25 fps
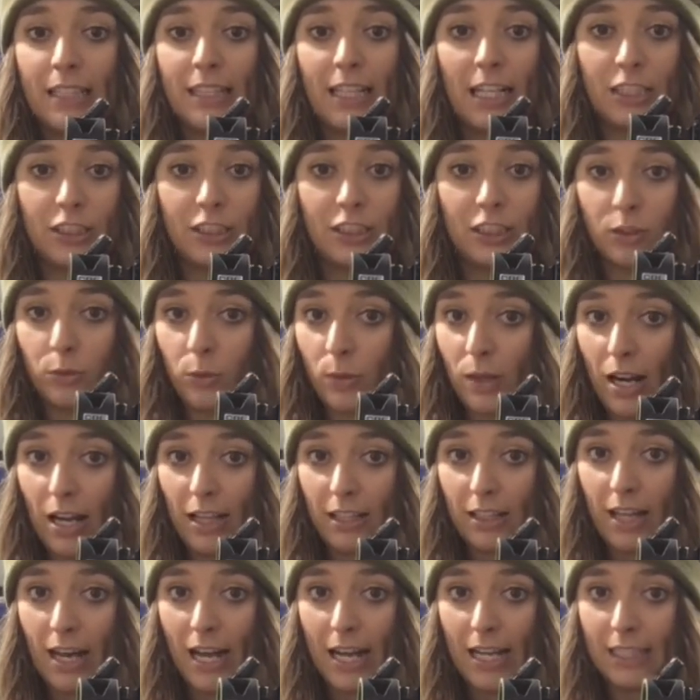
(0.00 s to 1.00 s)
That's just what I
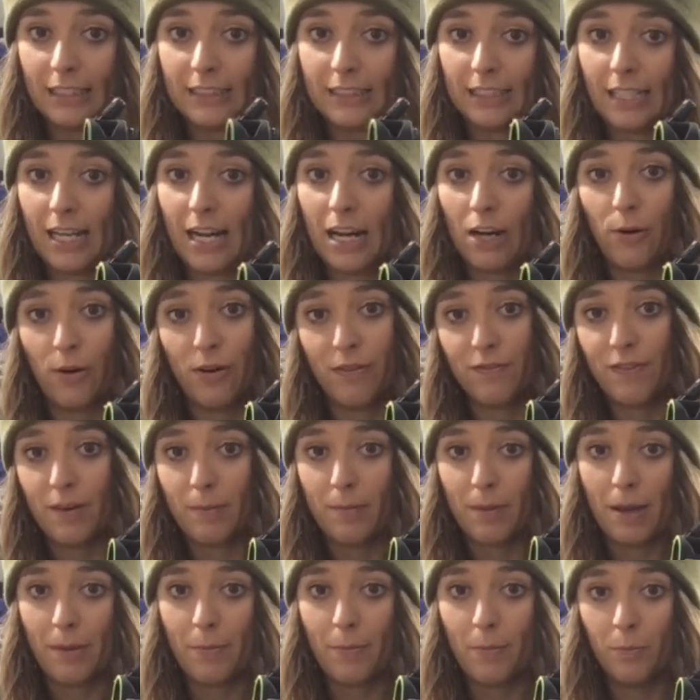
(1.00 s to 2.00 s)
liked, how it fit
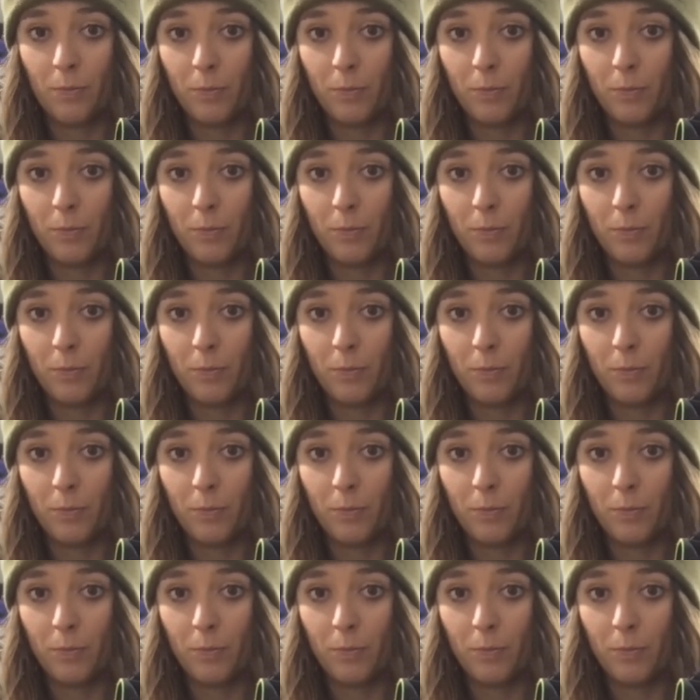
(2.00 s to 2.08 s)
my,